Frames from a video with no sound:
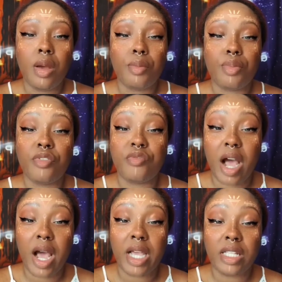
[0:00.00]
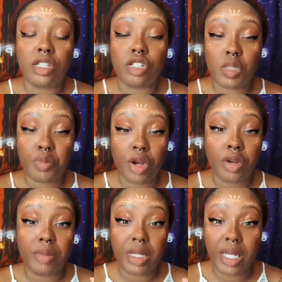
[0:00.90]
provide the
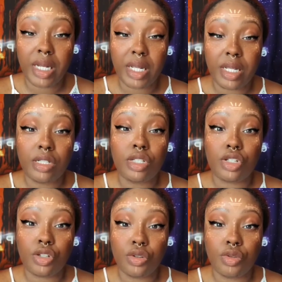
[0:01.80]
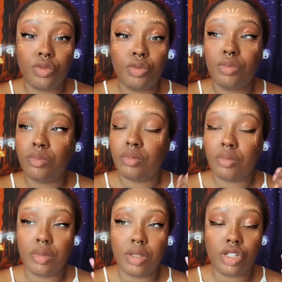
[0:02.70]
sperm needed to
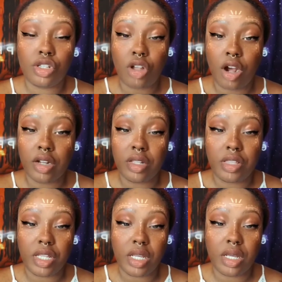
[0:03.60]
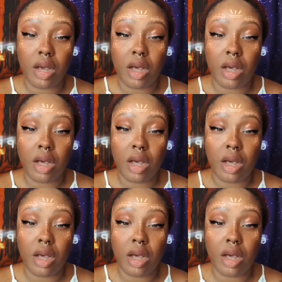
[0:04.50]
start the